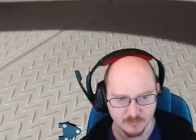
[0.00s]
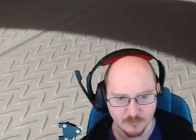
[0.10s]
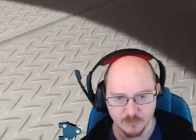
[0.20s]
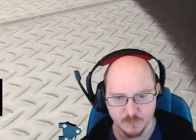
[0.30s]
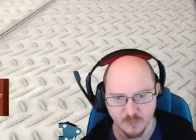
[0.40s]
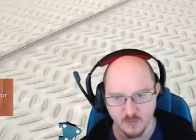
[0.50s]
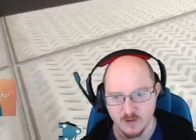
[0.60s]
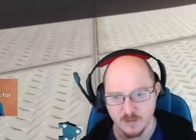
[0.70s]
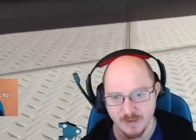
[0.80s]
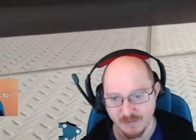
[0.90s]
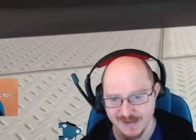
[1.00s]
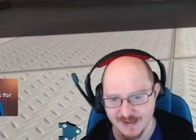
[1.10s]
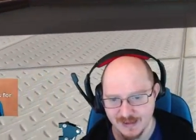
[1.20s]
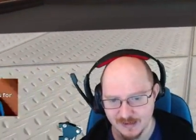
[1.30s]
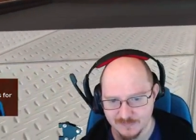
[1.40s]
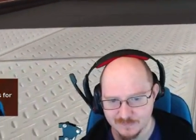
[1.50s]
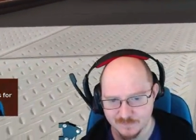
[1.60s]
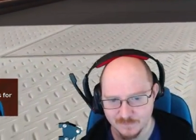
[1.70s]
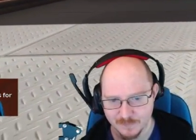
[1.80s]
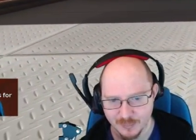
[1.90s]
you spawn about here,
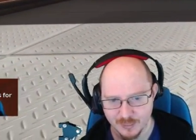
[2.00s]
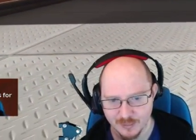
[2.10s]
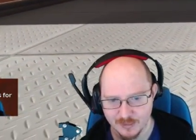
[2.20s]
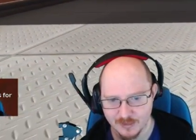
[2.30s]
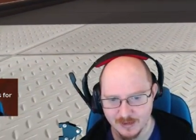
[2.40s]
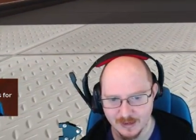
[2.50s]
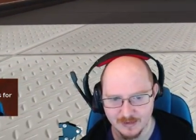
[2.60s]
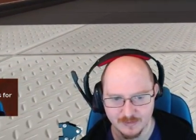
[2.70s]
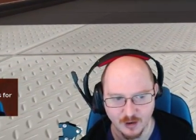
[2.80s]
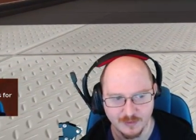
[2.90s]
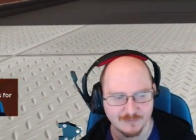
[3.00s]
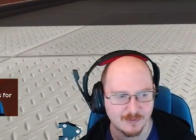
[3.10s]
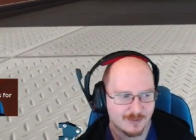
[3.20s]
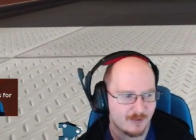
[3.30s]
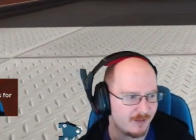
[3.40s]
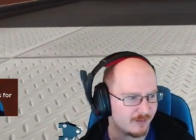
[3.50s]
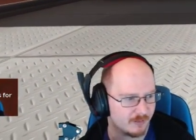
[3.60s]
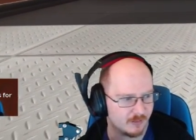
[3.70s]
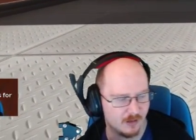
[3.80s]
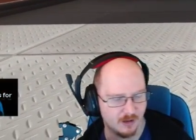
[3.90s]
and I think the theory is
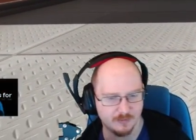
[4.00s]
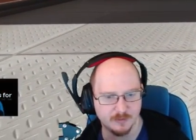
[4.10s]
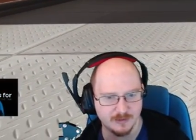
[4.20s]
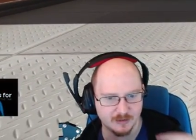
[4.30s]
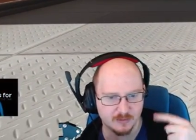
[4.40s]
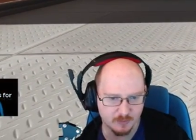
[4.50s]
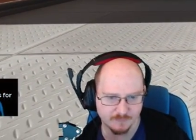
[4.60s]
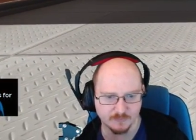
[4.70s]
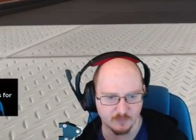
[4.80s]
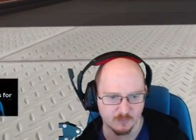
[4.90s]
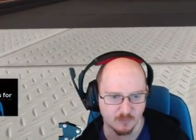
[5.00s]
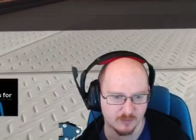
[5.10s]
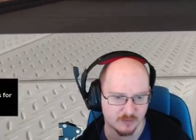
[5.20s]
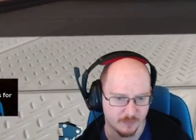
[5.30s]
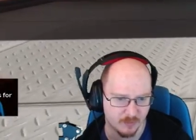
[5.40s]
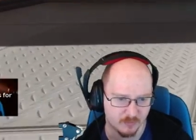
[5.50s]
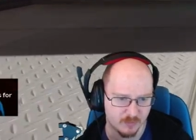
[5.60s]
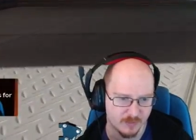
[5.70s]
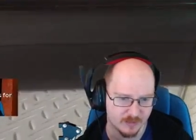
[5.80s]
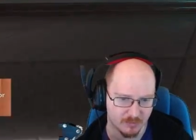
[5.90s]
that the distance you have to run while in spawn
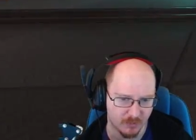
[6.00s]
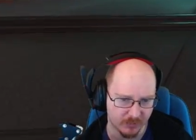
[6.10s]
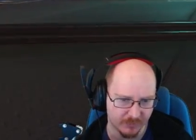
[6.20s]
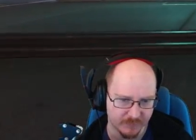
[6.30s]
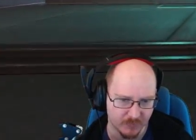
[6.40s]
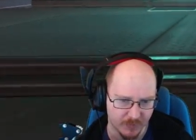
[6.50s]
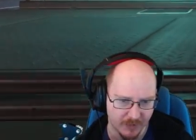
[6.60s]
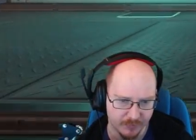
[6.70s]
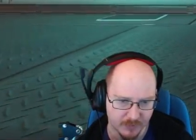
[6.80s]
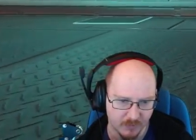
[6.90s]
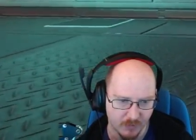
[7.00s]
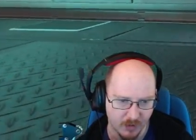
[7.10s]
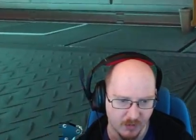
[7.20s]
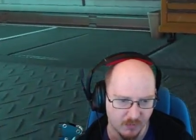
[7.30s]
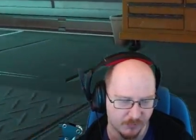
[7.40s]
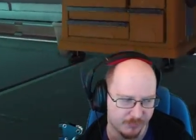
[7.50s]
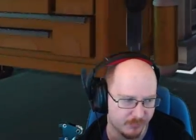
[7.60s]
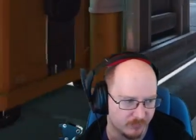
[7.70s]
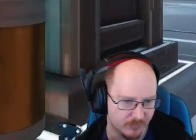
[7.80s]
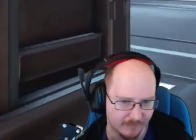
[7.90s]
room is long enough to where, you know, oh,
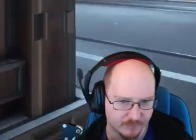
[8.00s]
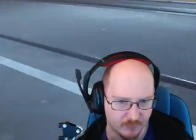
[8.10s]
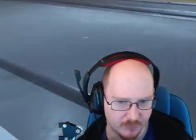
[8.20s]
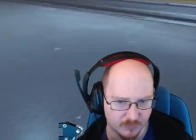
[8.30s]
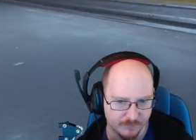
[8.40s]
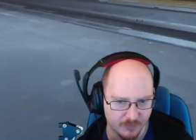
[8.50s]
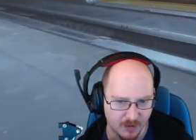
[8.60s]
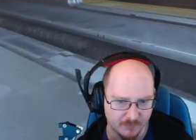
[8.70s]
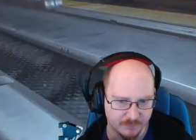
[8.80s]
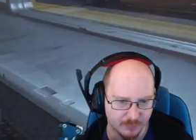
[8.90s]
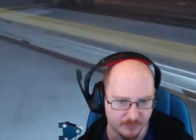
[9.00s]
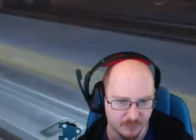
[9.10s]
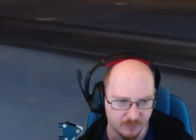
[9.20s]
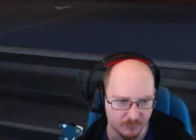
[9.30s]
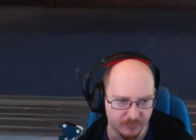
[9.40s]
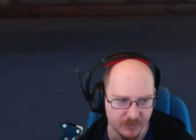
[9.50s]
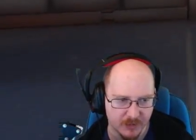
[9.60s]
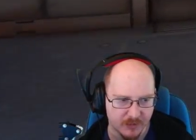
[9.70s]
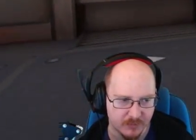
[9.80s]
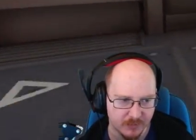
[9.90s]
you have to run so far from the spawn room
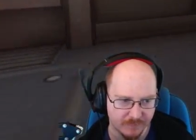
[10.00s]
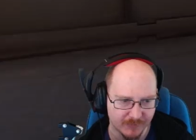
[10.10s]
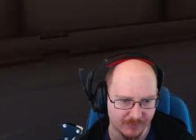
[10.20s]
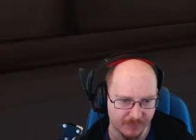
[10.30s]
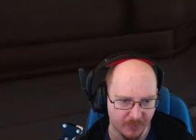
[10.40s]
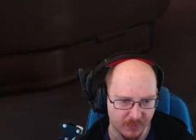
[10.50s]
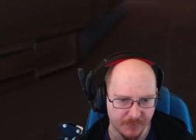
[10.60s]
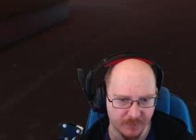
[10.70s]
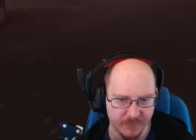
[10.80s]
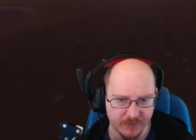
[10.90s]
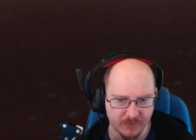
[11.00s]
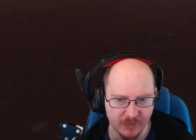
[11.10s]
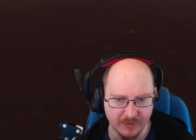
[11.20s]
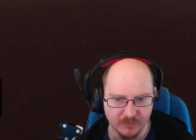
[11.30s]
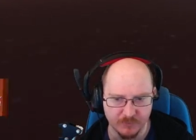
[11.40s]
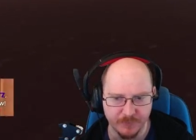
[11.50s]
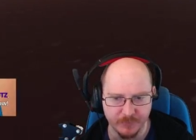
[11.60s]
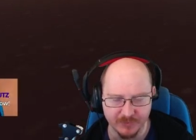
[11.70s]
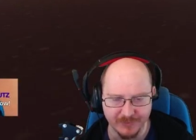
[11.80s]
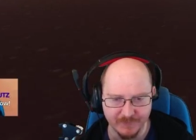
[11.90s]
that you have to get to the point. The problem is that as you pretty
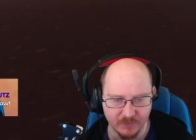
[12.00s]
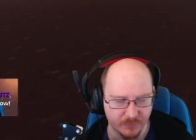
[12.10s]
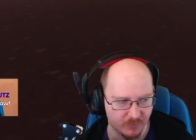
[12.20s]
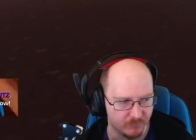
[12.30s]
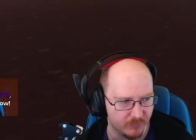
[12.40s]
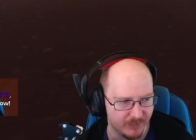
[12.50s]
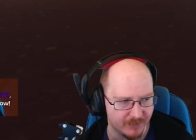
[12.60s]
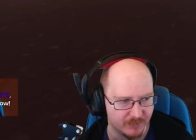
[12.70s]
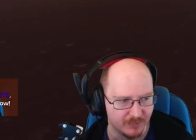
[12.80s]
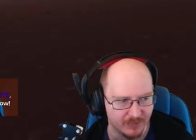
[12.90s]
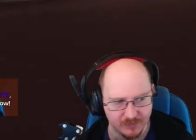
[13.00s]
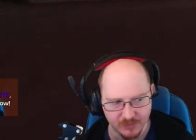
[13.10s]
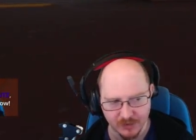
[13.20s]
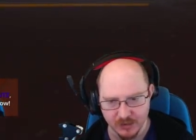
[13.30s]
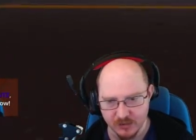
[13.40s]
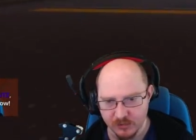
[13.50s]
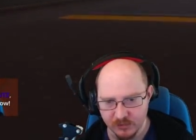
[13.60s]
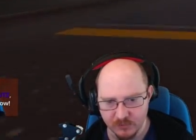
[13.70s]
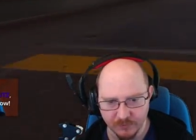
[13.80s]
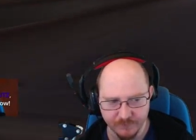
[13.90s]
much leave the spawn room instantly,
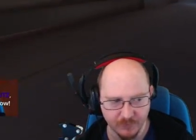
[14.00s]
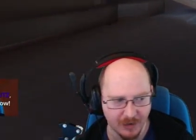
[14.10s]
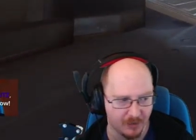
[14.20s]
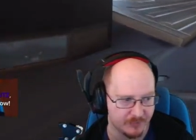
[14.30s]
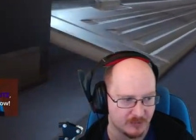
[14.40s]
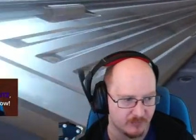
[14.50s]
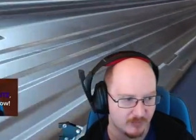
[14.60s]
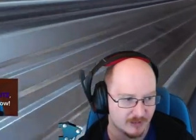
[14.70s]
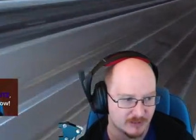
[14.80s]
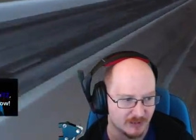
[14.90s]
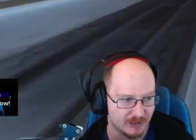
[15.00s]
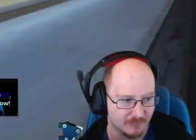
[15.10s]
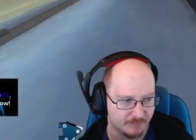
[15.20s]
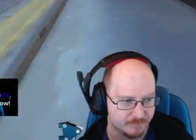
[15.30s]
you are full health until you get to here,